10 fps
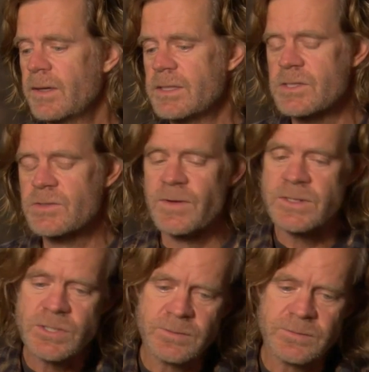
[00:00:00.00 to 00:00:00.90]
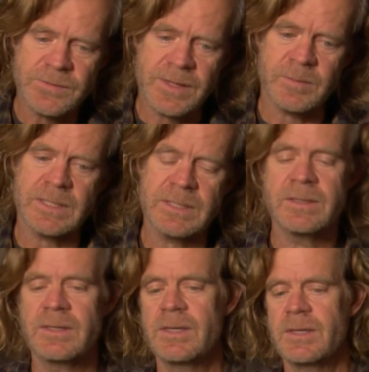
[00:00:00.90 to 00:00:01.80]
a dysfunctional family,
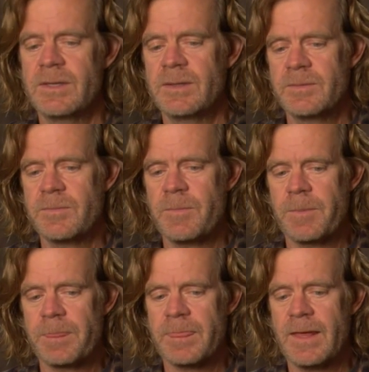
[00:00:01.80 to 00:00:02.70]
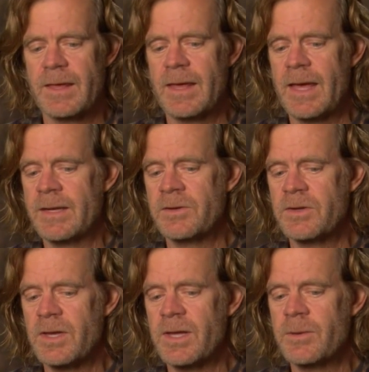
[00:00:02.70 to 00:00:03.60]

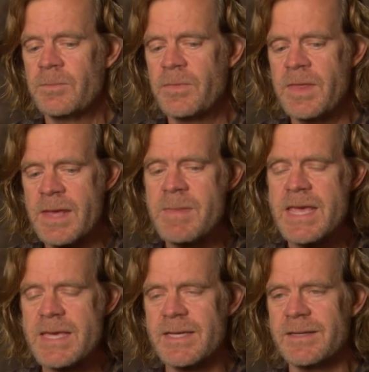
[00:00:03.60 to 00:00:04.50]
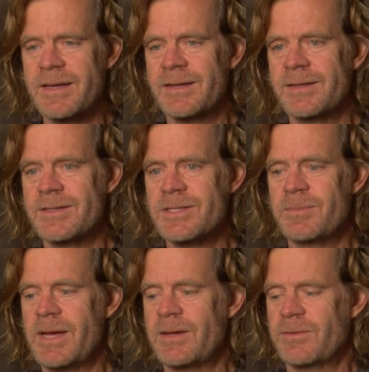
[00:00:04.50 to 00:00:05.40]
and um, they make it, and it's
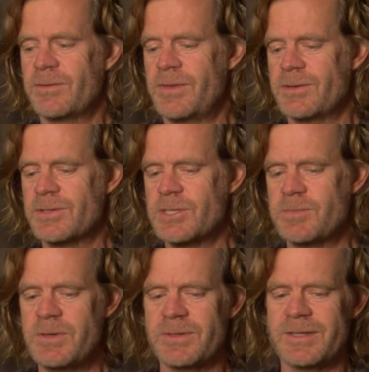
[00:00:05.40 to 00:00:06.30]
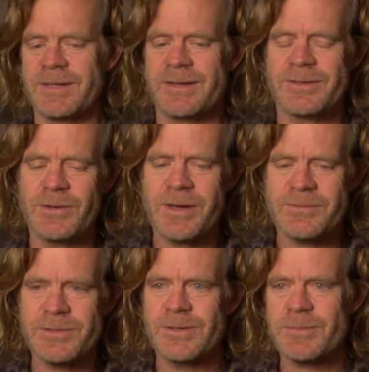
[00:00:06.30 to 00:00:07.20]
about their spirit, and you
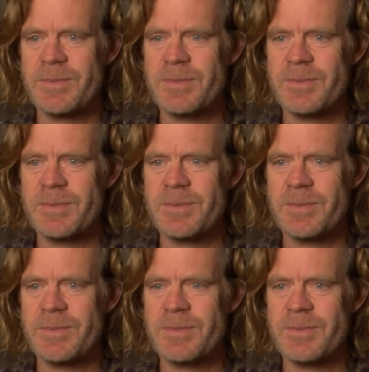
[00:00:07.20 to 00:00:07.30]
have to look